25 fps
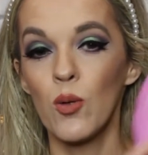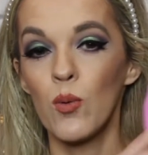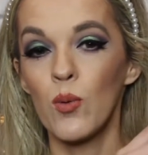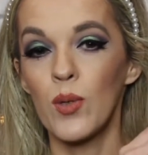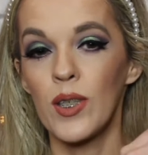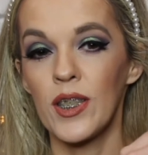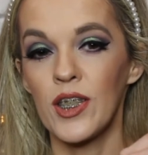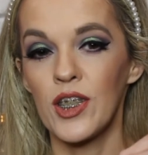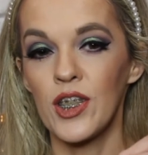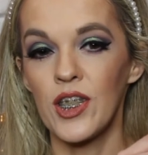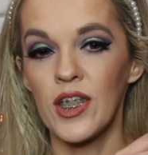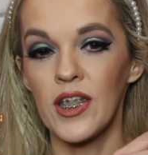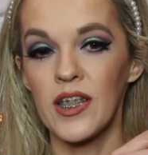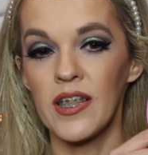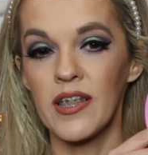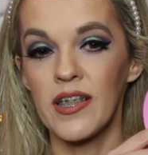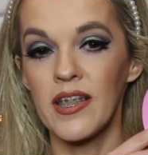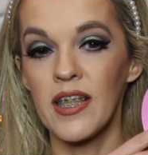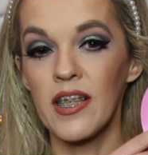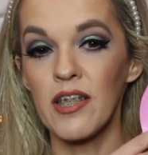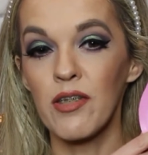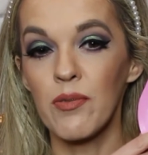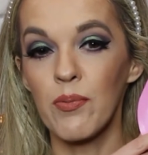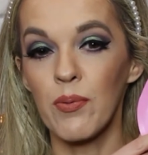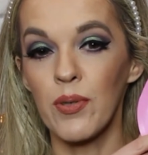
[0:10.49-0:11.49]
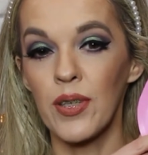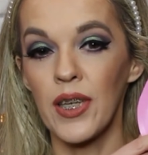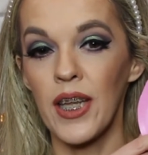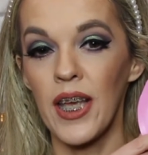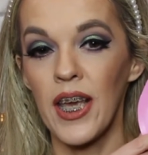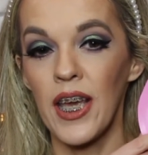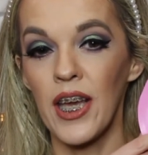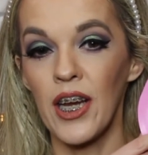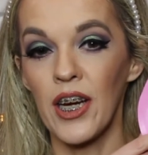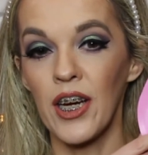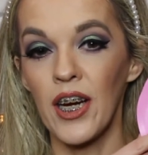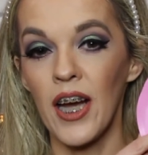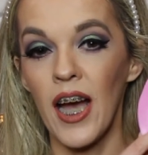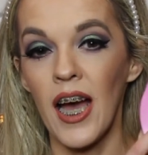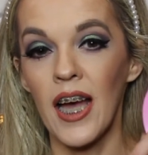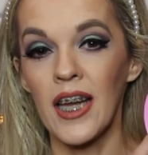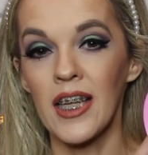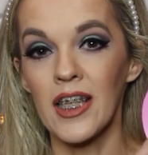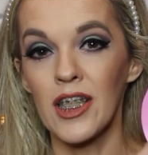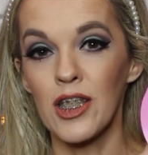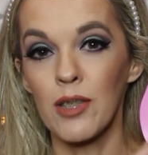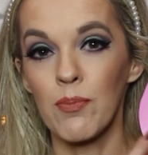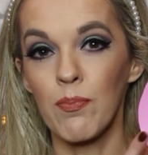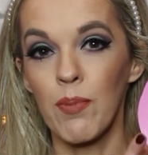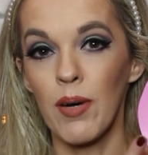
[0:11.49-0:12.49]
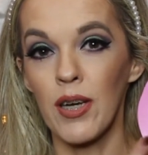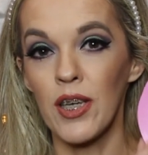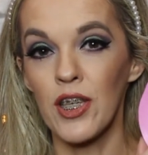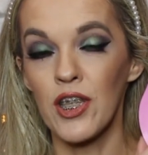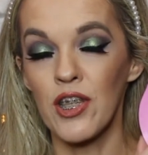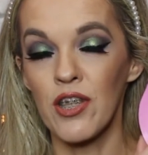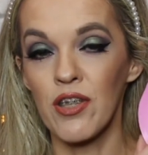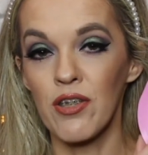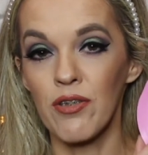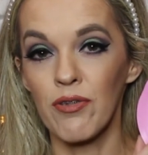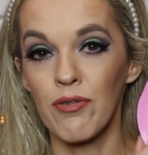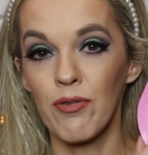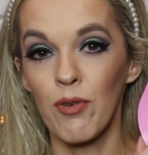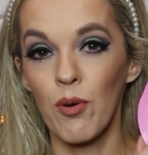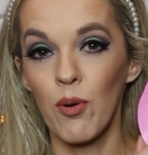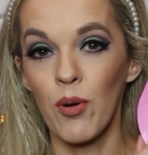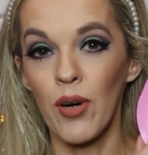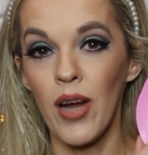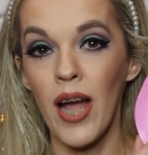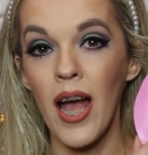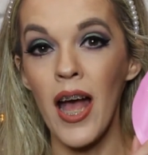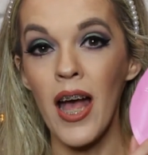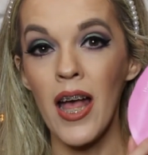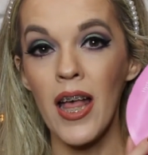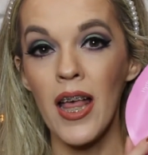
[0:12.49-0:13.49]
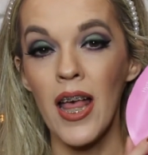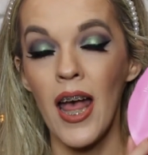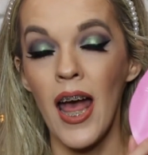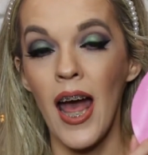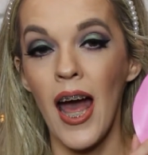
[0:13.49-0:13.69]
which is this one here, and it's by Sephora,